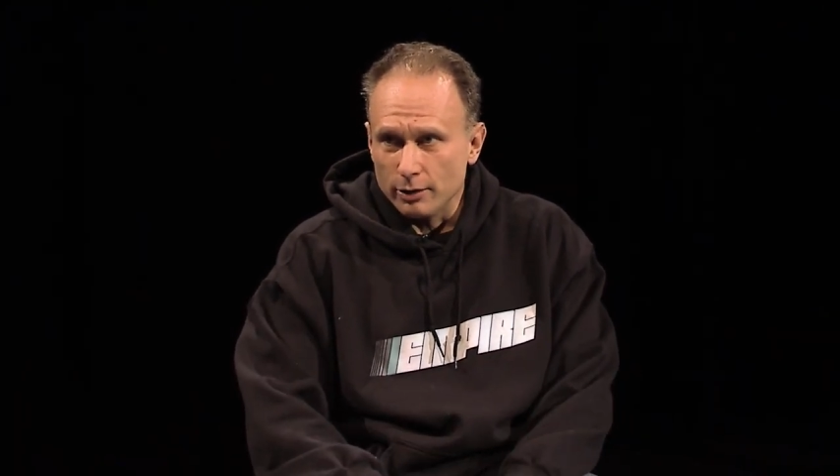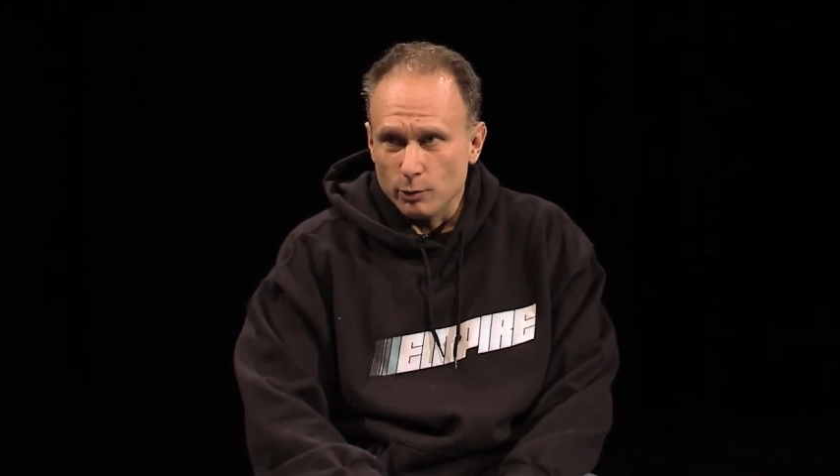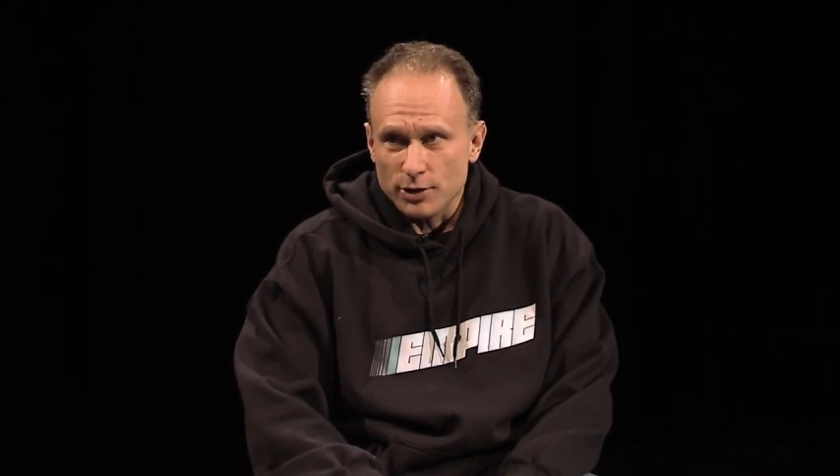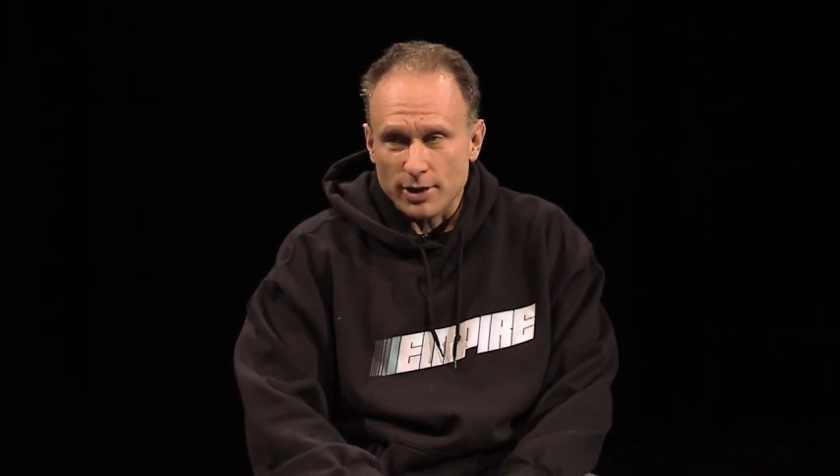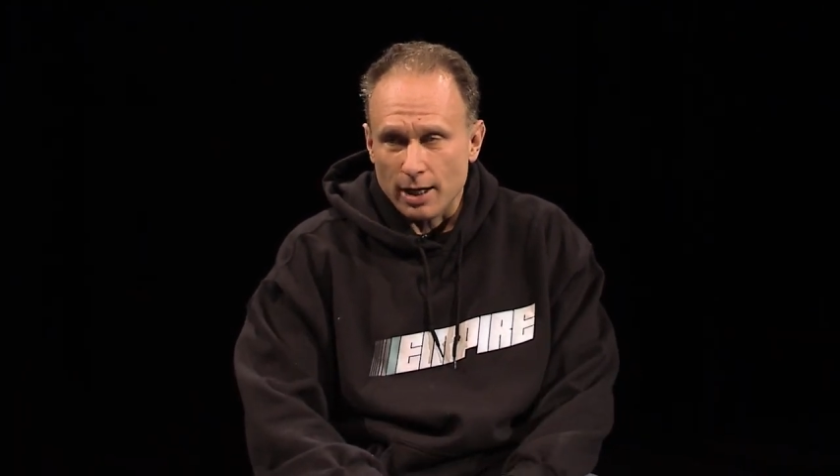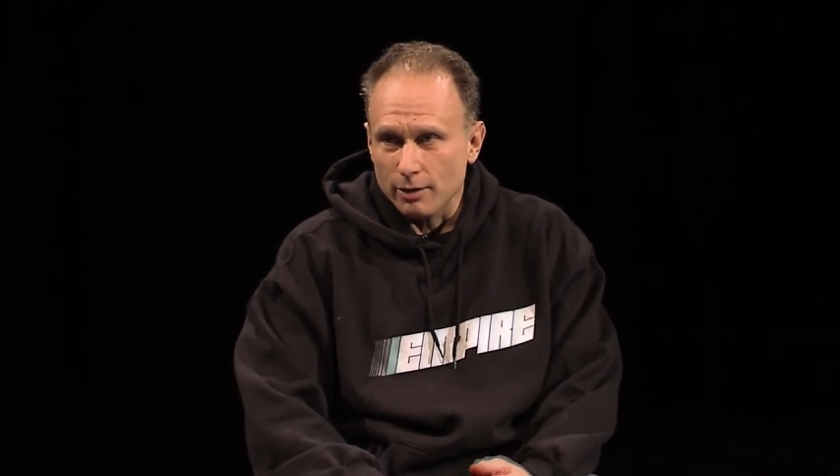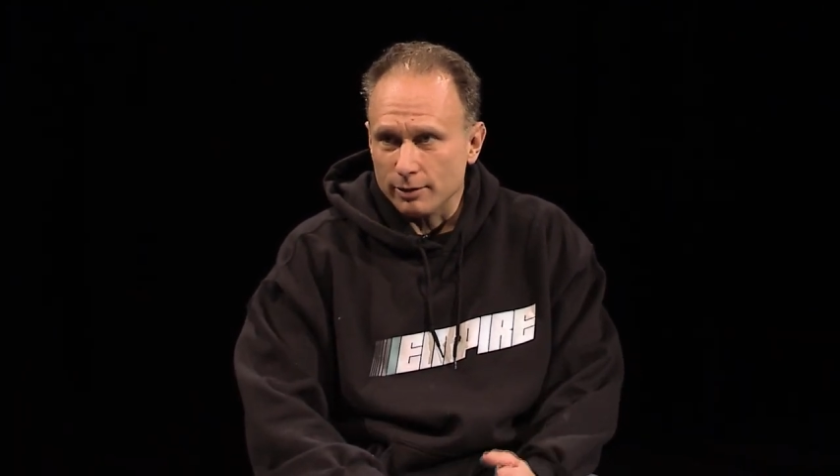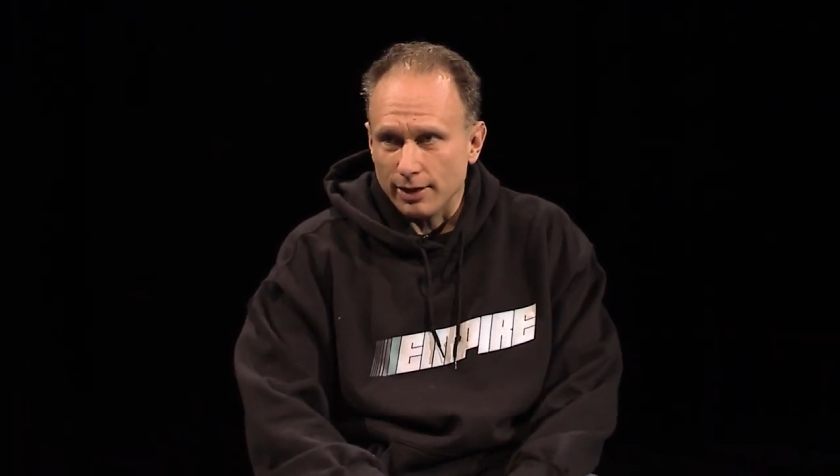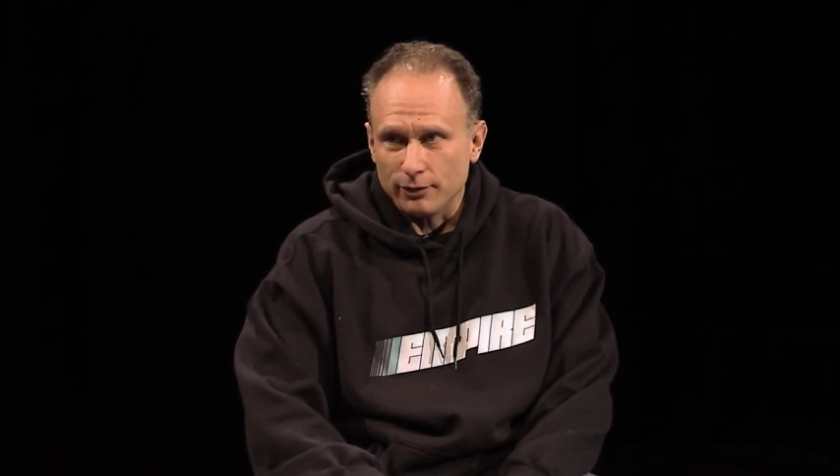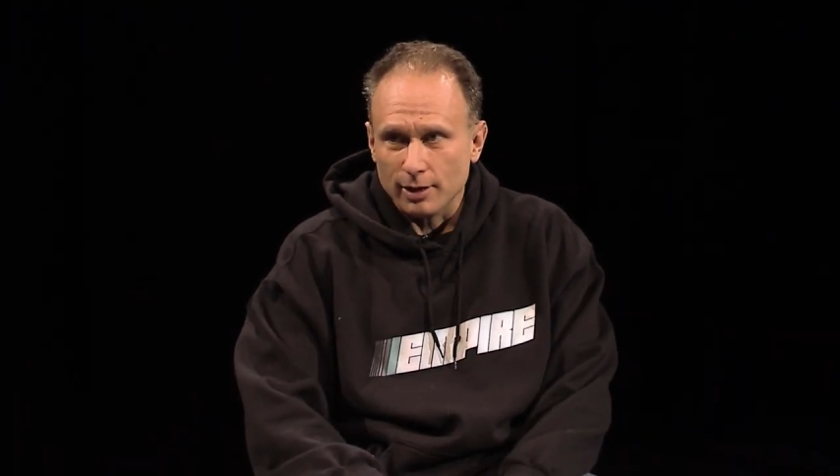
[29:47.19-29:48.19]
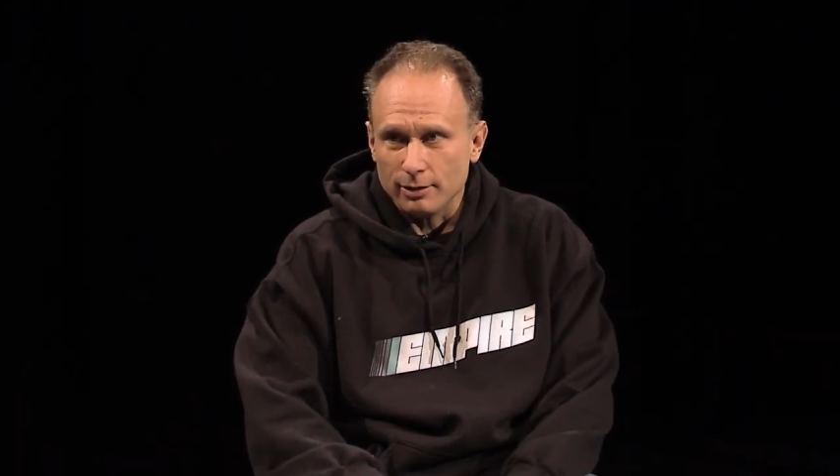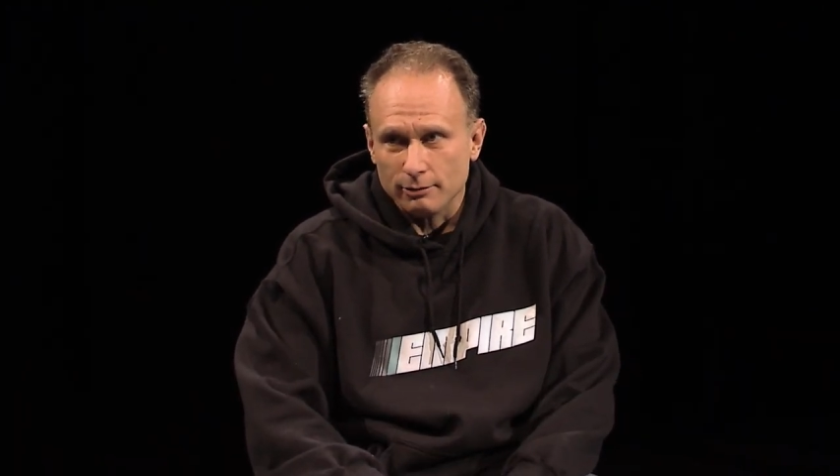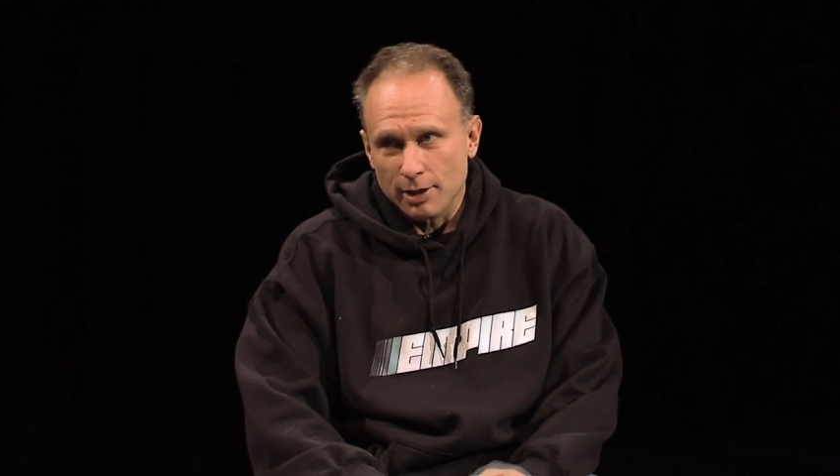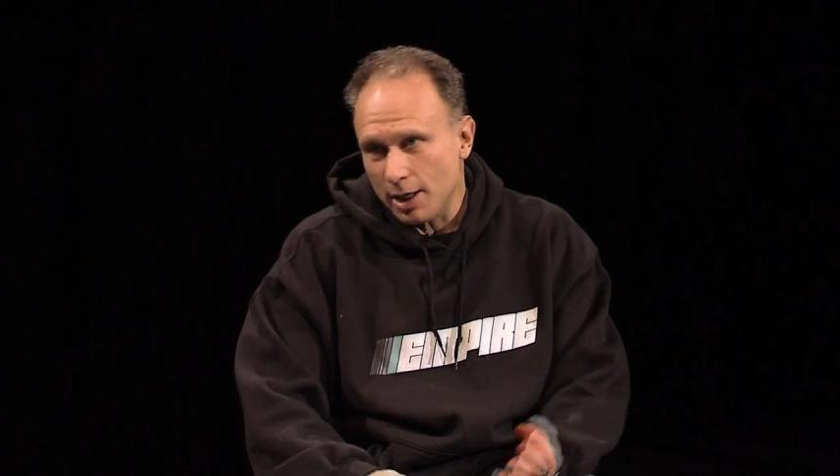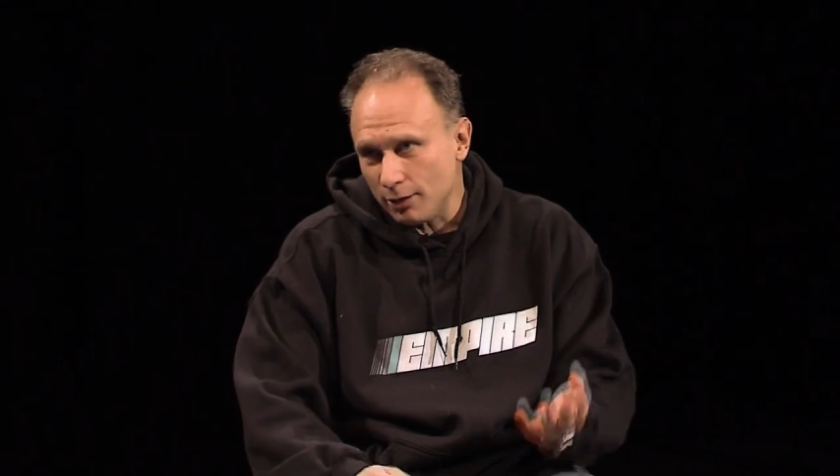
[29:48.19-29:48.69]
he reached out and I said,
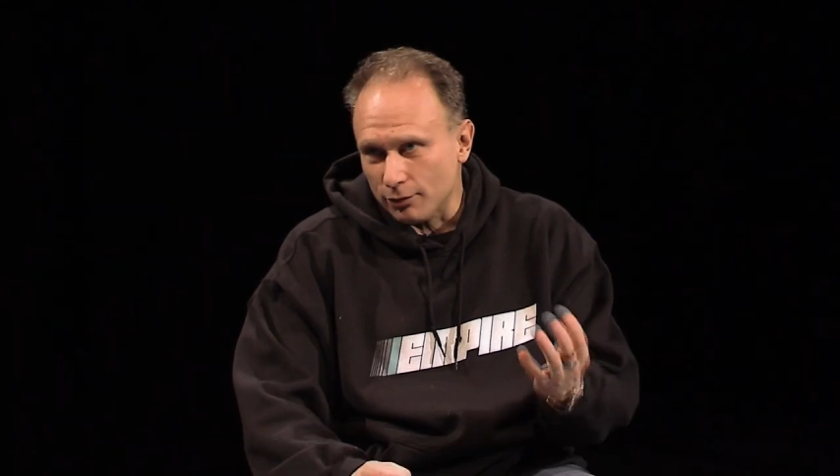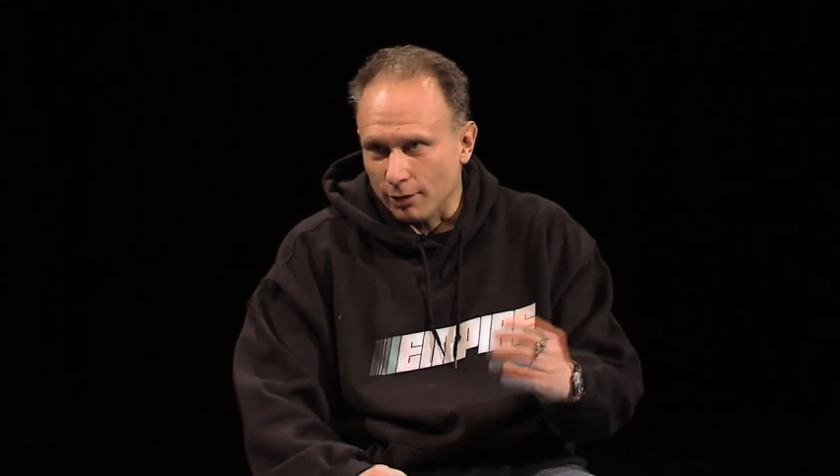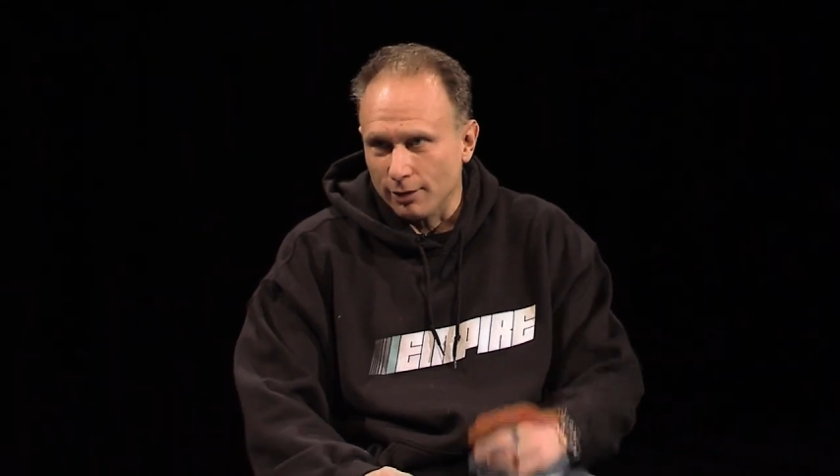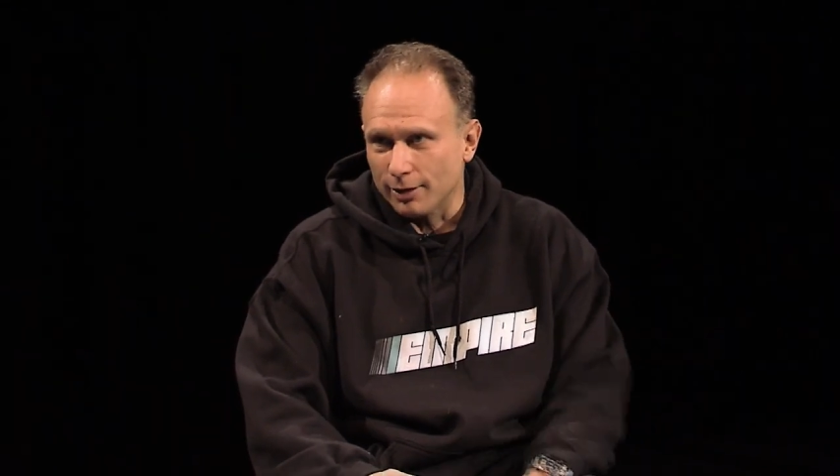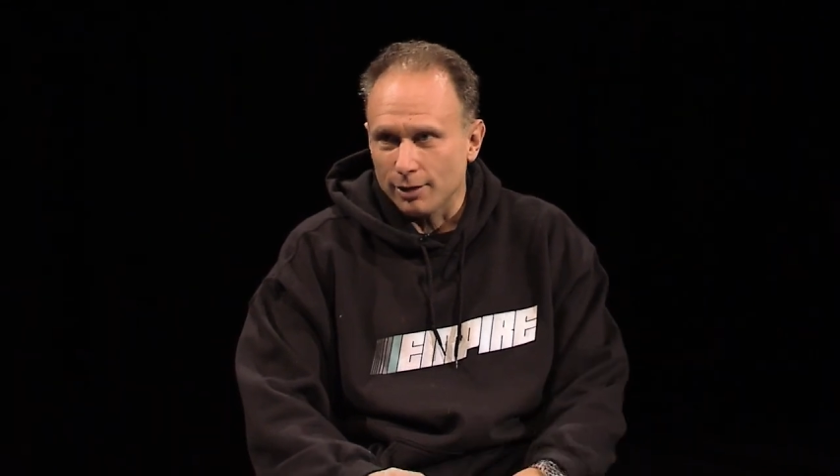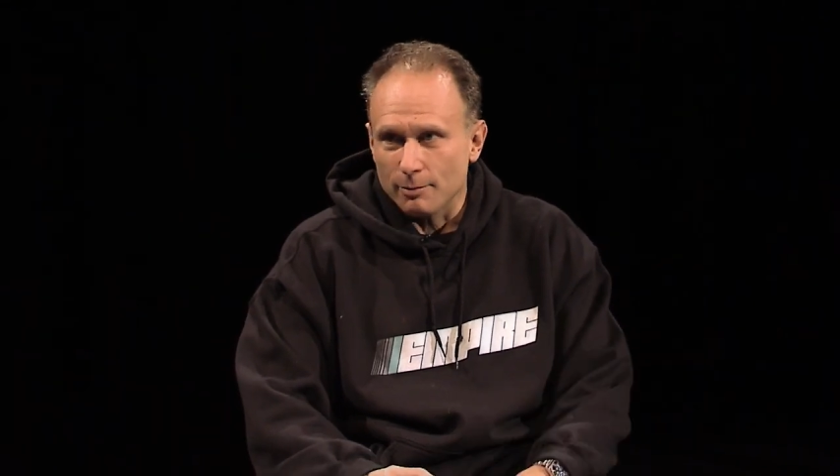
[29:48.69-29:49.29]
yeah, sure. You know,